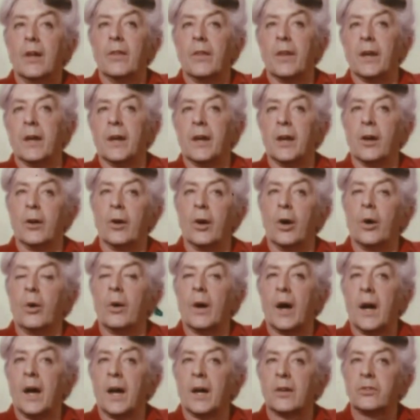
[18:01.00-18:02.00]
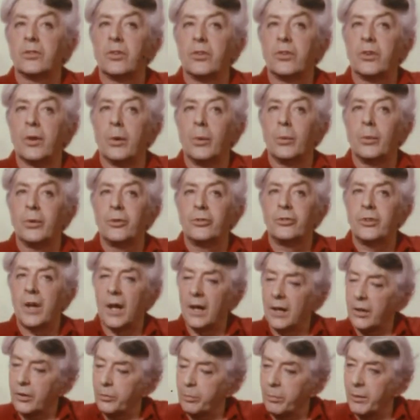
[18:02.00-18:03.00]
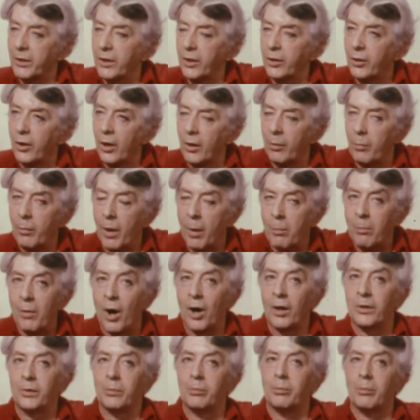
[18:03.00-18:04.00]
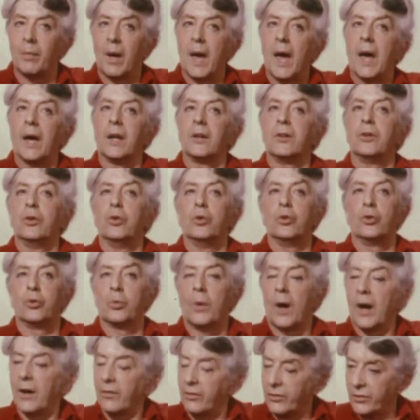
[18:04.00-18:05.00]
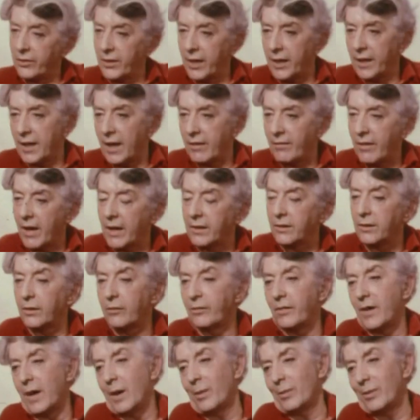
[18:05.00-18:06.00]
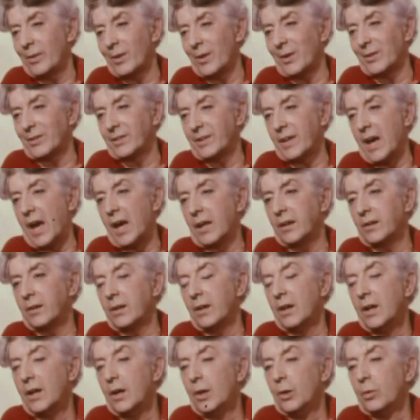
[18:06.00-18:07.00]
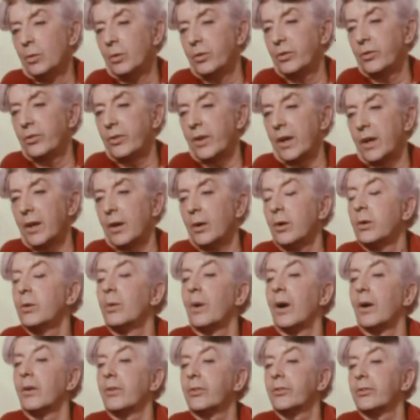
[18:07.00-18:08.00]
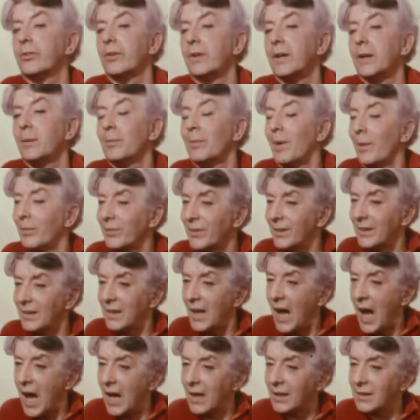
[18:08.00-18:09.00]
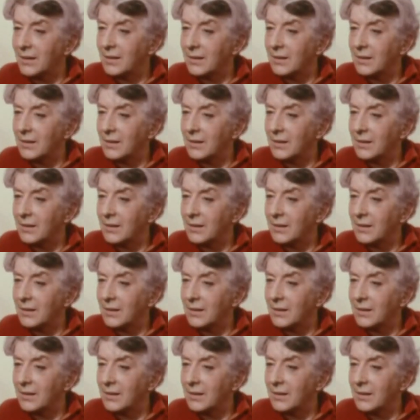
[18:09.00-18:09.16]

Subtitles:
the hero acts as though he was jealous, but a modern man whose wife said, "I've had an affair with your son," would say, "Oh, you are a scream, what was it like?"